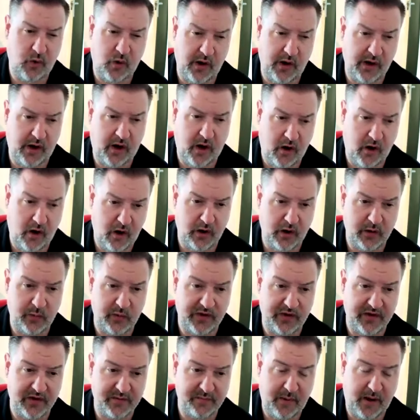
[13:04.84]
quite hard
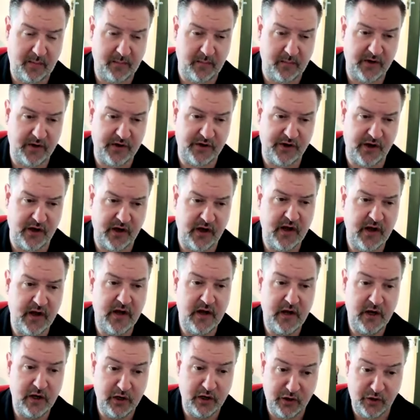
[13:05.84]
with his publisher
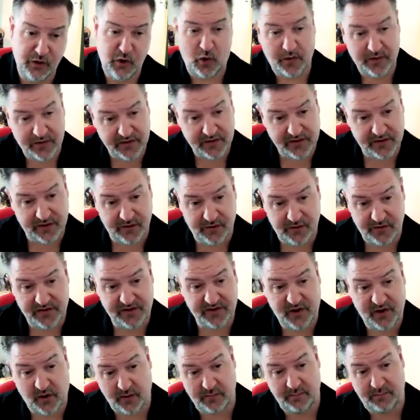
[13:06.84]
not to
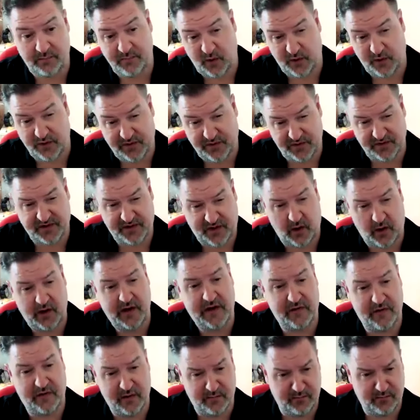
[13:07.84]
so, not to
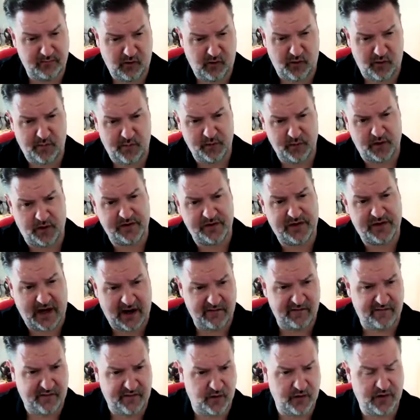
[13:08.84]
cite them proper not to
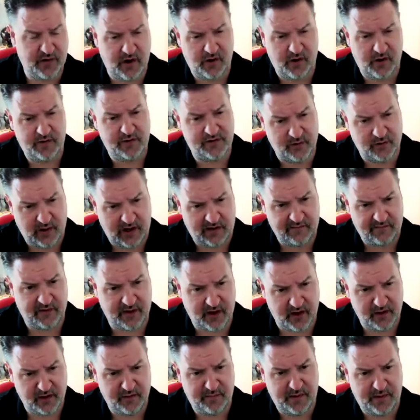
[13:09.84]
have footnotes or have a
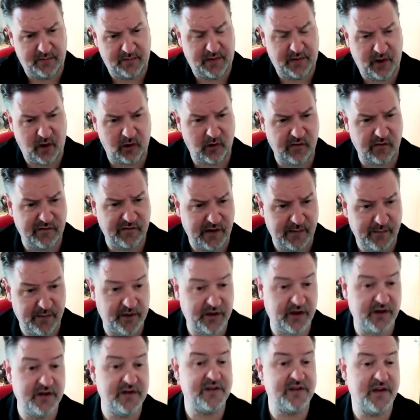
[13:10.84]
kind of bibliography
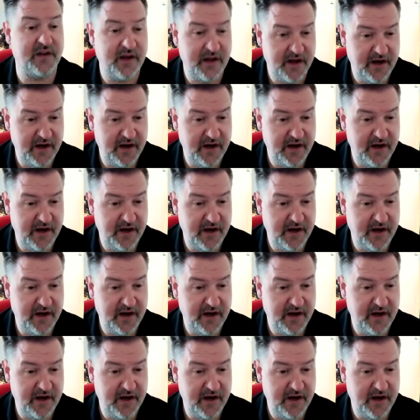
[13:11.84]
because